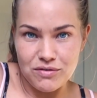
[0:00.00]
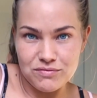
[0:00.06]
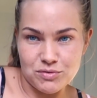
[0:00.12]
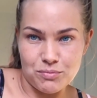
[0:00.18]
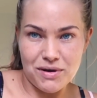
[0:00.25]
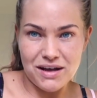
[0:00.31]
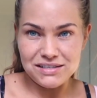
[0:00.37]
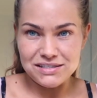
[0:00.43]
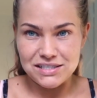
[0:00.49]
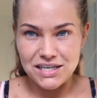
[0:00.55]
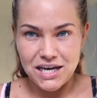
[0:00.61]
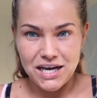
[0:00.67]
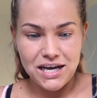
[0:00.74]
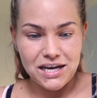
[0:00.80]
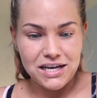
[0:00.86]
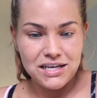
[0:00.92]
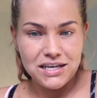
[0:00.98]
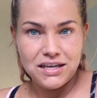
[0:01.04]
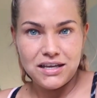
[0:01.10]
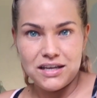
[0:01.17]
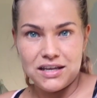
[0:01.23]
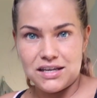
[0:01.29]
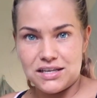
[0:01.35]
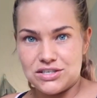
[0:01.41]
grams of pasta
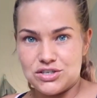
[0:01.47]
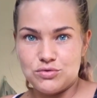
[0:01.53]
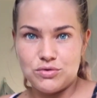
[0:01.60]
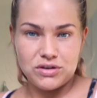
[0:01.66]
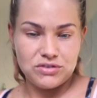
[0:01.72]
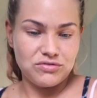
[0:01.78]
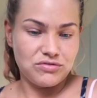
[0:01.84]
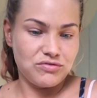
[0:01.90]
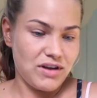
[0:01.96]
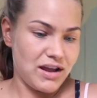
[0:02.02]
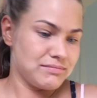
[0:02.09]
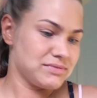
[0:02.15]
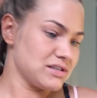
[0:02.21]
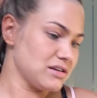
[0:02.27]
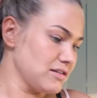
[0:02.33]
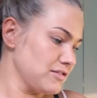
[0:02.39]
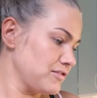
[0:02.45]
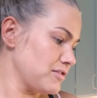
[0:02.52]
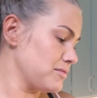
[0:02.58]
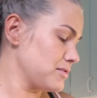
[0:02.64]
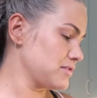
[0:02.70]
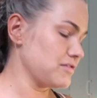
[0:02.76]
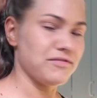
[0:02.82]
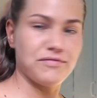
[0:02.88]
and 200 grams of
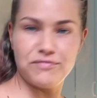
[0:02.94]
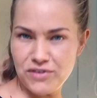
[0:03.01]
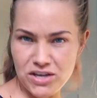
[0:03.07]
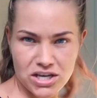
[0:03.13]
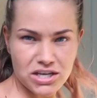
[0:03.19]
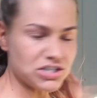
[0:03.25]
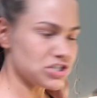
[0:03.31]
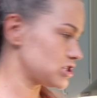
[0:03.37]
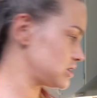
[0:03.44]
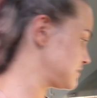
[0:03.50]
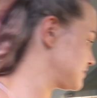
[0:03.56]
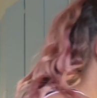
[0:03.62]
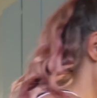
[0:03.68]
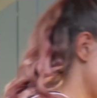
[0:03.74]
fish